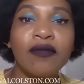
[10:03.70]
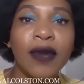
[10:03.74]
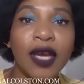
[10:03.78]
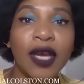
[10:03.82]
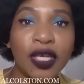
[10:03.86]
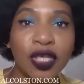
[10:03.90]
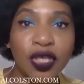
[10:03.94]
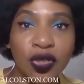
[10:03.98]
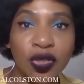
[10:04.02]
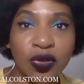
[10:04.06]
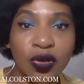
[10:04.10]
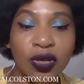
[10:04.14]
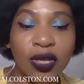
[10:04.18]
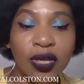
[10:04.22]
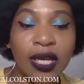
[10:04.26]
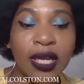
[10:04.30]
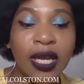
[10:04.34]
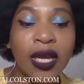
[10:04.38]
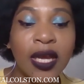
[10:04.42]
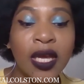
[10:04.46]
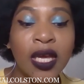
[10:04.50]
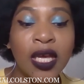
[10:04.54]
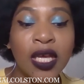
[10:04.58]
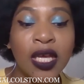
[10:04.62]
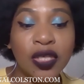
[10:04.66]
Make sure
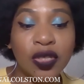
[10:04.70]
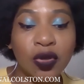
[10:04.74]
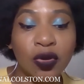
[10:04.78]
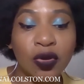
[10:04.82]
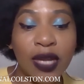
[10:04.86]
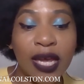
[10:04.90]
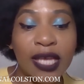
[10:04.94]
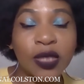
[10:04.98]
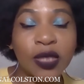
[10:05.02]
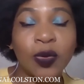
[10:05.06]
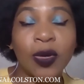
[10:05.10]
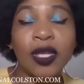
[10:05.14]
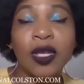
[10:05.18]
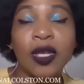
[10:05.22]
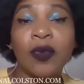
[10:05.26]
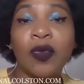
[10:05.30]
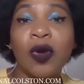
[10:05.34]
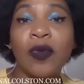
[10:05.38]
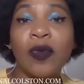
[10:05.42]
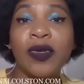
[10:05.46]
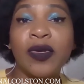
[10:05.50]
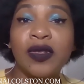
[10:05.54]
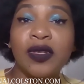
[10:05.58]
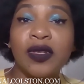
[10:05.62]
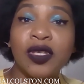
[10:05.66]
that, so that's why the
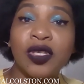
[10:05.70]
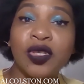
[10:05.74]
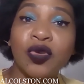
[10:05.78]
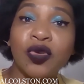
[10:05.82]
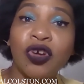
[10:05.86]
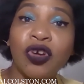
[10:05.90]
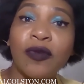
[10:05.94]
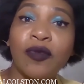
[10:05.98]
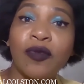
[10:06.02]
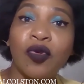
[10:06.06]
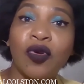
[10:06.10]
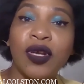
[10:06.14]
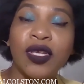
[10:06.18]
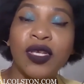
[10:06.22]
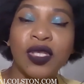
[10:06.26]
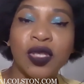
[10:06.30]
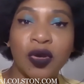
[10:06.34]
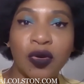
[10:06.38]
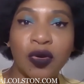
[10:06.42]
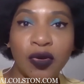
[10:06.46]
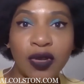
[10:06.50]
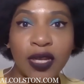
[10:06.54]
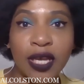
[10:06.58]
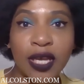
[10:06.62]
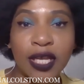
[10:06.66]
purpose of the storyboard,
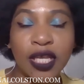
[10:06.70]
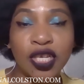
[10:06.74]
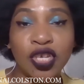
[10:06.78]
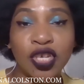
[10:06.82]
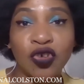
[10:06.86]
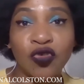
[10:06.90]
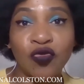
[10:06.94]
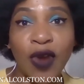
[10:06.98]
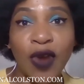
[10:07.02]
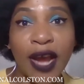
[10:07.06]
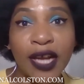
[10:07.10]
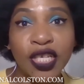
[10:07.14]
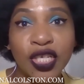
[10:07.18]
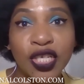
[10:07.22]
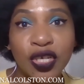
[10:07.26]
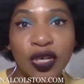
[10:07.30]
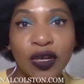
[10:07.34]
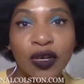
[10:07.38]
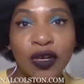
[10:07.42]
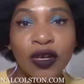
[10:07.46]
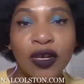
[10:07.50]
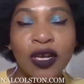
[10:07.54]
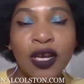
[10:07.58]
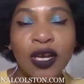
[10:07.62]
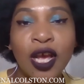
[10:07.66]
so that the
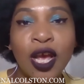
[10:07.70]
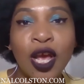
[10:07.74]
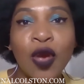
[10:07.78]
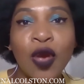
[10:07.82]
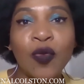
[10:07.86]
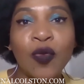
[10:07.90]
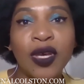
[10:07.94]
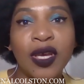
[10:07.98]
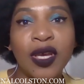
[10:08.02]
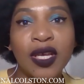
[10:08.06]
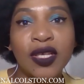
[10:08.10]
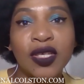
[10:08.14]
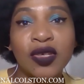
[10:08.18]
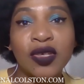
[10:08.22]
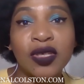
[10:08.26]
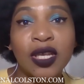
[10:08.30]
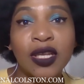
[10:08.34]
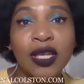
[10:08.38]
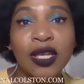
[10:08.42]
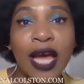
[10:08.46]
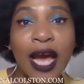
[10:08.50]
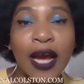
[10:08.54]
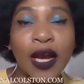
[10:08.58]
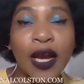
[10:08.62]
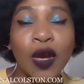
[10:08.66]
director, because there's
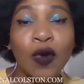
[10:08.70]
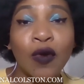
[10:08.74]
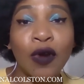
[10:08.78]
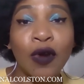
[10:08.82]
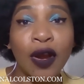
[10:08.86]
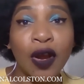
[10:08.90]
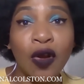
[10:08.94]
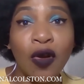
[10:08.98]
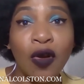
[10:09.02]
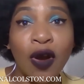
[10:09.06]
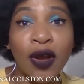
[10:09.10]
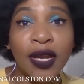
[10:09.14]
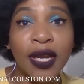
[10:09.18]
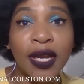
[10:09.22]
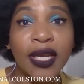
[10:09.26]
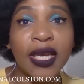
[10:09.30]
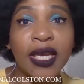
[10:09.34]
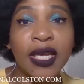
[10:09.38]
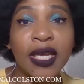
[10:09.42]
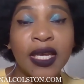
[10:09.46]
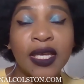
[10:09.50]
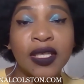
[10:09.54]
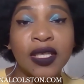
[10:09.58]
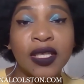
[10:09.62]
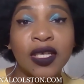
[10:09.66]
a lot going on that
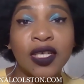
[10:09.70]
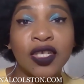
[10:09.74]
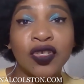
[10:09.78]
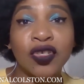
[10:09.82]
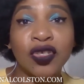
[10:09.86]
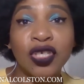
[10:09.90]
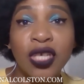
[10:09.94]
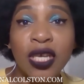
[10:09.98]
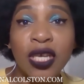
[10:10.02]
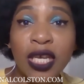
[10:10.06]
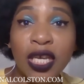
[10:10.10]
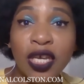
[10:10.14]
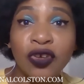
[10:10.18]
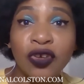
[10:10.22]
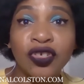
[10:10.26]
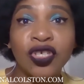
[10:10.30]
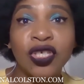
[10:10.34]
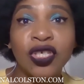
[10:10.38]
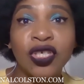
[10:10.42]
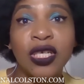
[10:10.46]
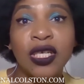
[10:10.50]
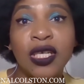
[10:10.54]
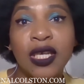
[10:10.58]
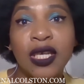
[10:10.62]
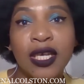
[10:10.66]
he or
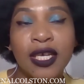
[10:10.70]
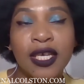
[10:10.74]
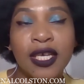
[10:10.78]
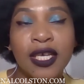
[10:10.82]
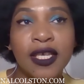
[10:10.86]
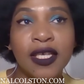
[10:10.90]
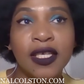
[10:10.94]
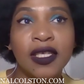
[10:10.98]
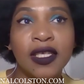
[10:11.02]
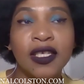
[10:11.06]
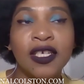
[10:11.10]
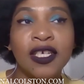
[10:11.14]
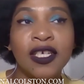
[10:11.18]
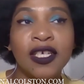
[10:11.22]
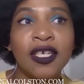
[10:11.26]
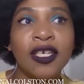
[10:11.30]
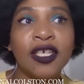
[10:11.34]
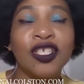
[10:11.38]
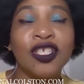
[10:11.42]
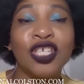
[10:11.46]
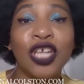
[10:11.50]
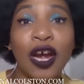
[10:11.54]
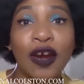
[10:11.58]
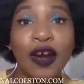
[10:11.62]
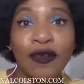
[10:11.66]
she is
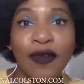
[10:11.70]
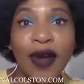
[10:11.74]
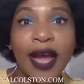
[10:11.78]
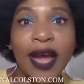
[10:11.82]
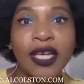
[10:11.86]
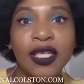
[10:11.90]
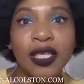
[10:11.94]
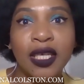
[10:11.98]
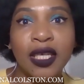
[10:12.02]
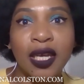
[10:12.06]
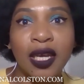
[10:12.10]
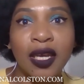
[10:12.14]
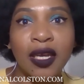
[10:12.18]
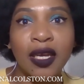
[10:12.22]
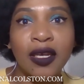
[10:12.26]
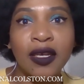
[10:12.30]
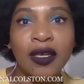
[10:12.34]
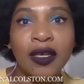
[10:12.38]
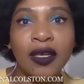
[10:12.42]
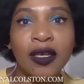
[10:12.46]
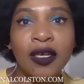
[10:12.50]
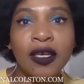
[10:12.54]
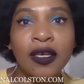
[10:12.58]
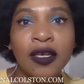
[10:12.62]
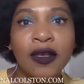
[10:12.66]
directing,
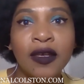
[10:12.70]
